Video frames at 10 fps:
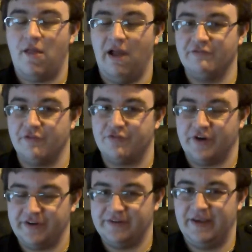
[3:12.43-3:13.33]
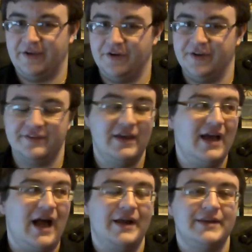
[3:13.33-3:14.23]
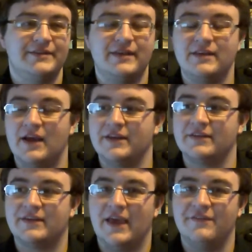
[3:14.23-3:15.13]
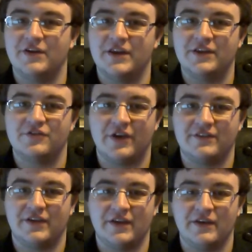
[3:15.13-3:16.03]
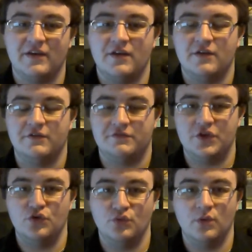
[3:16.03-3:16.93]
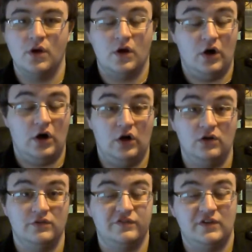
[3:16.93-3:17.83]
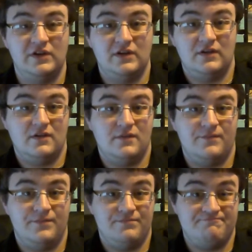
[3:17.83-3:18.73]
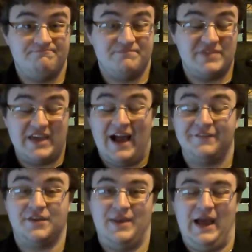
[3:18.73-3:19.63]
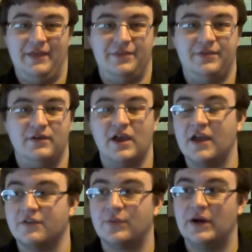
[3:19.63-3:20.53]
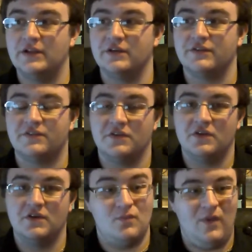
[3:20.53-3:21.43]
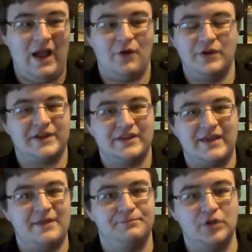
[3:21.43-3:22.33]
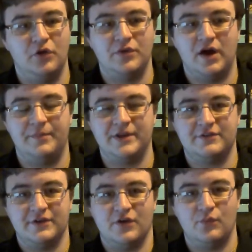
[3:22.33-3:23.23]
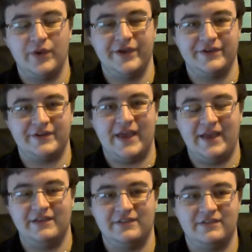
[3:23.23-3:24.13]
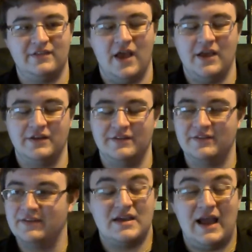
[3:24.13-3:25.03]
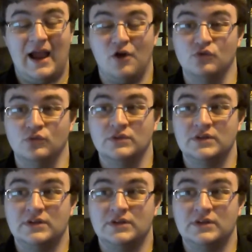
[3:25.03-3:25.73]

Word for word: and refreshing take on it, and it did and it gave an interesting view of the aftermath as well as how it can get blown up into a weird case and how